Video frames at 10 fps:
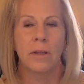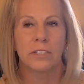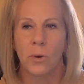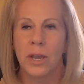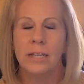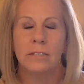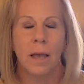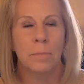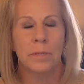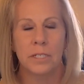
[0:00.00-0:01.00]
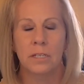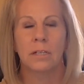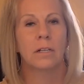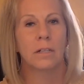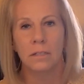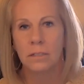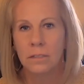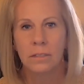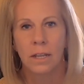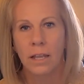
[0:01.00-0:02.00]
So he's up until
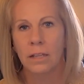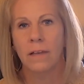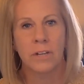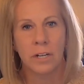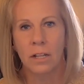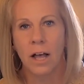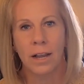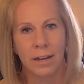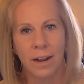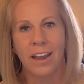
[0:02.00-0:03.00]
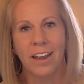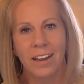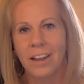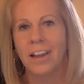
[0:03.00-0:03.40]
11 o'clock at night